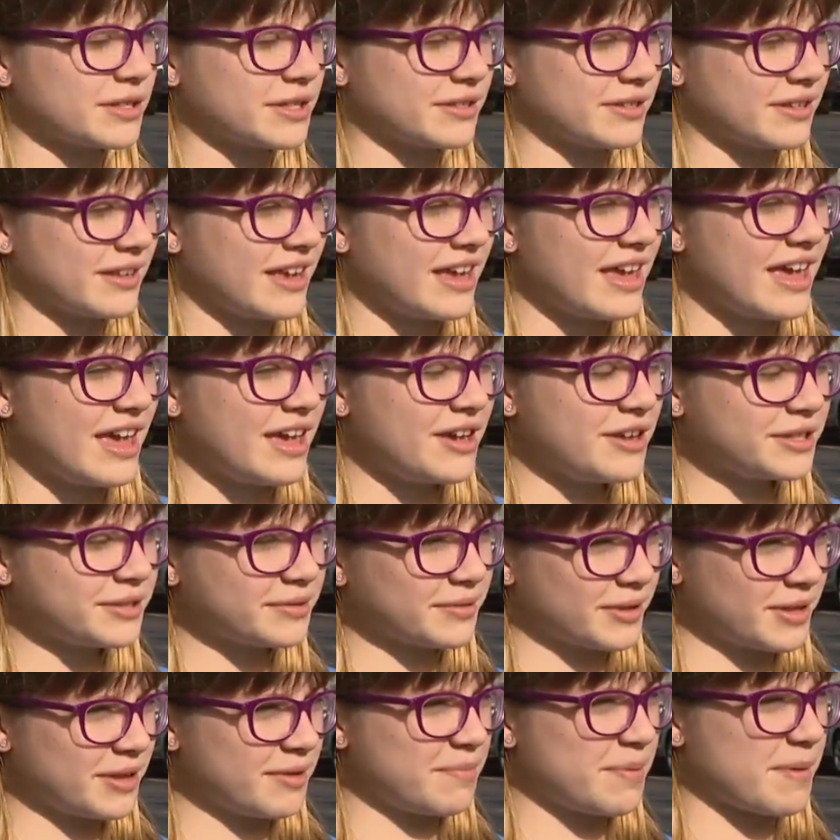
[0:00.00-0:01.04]
was he was
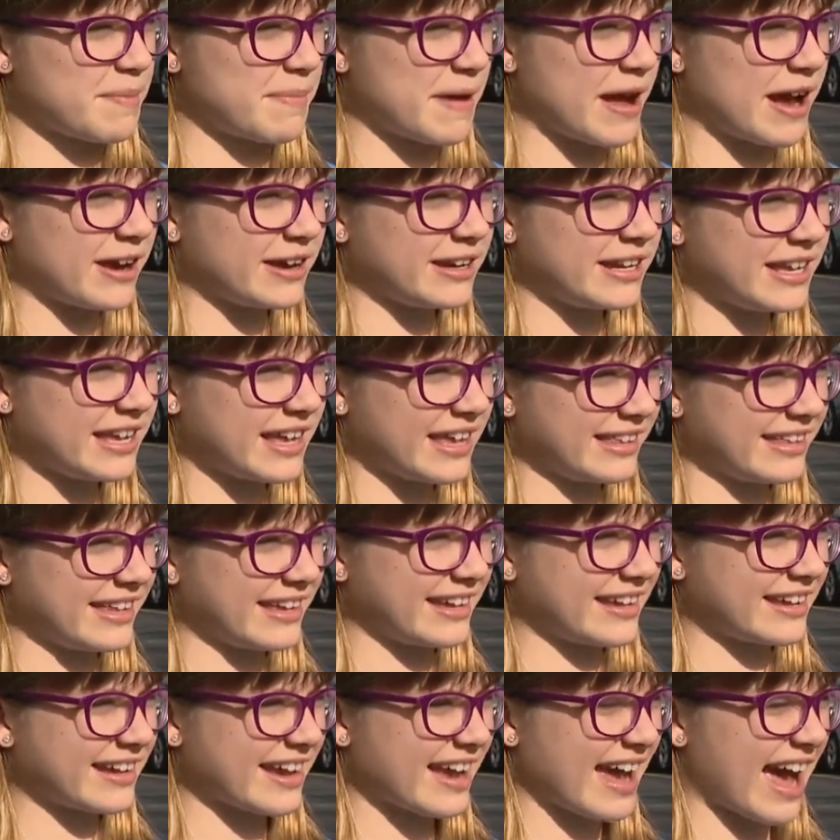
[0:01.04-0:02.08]
really prepared he had
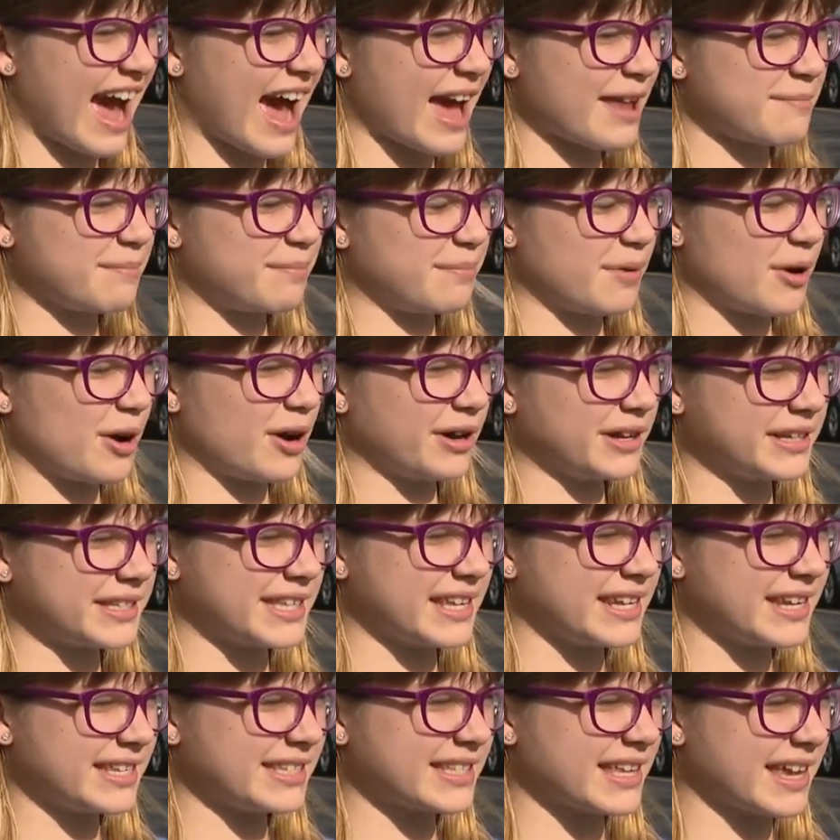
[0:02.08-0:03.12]
like, had
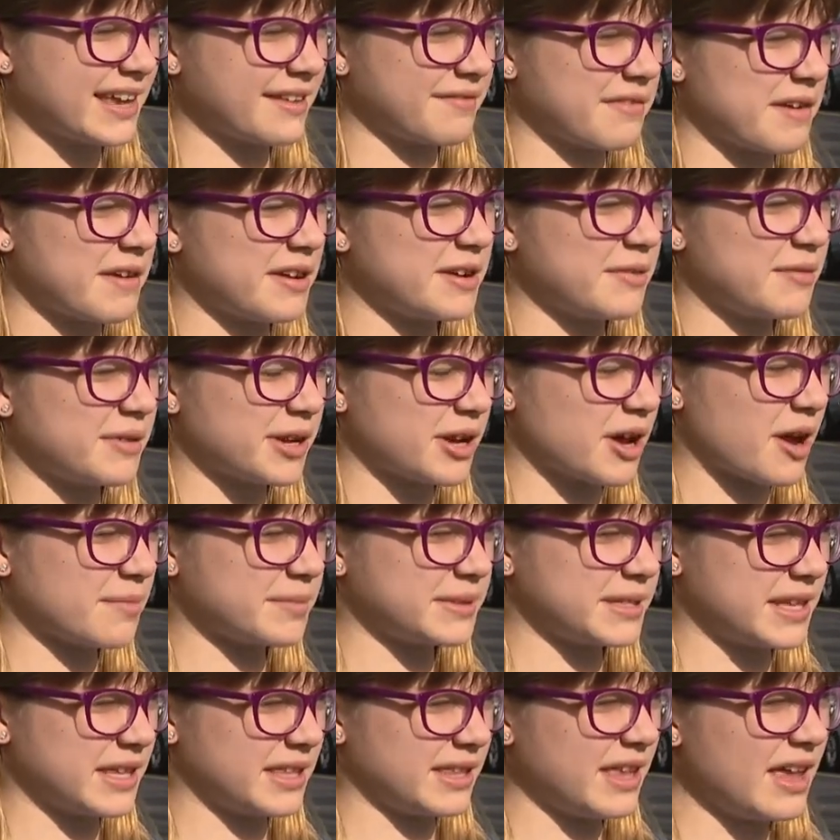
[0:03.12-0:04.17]
books and he's like if anyone
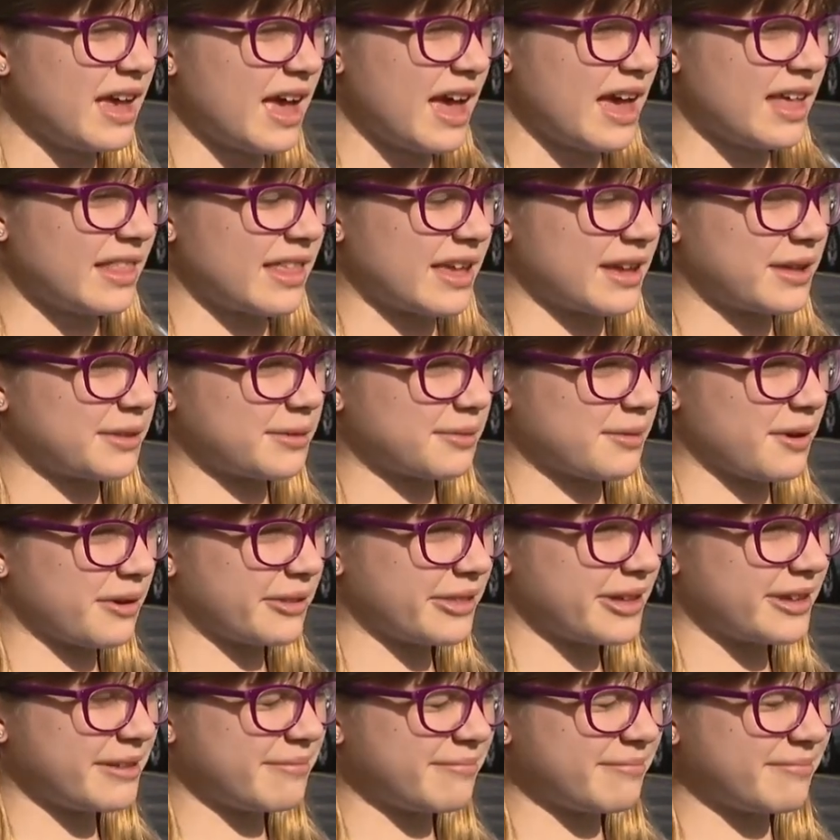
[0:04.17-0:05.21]
comes in like throw
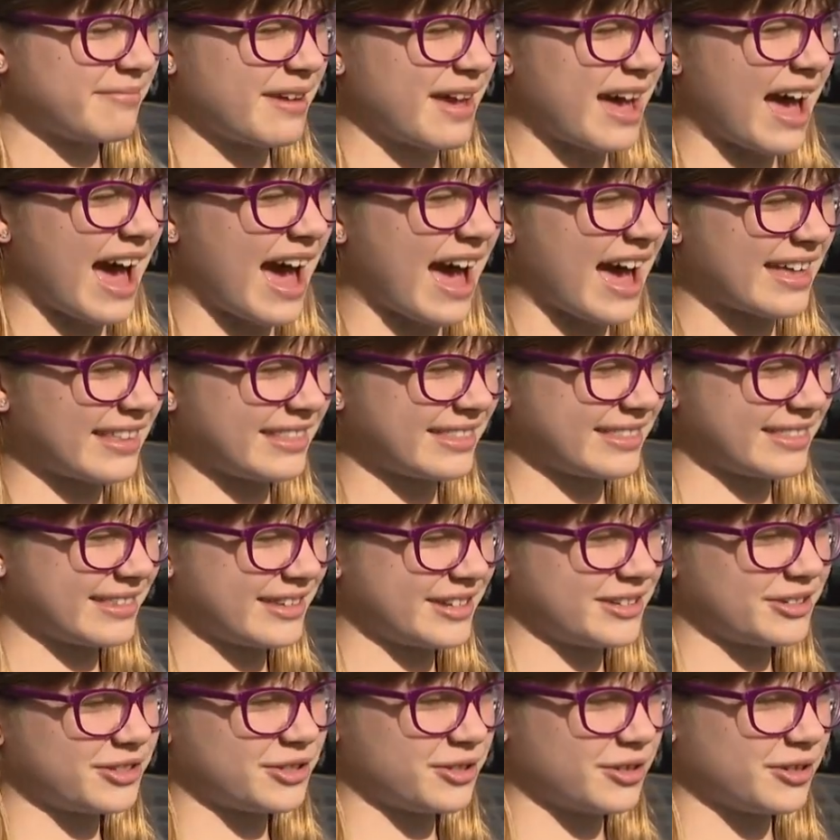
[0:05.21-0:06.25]
them at
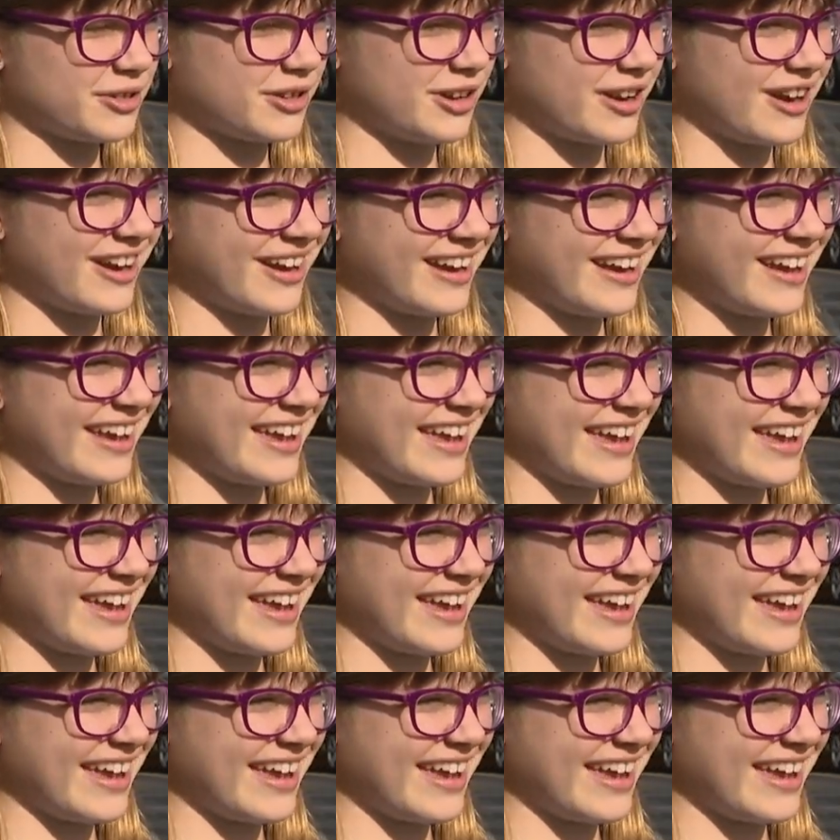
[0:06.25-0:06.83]
the intruder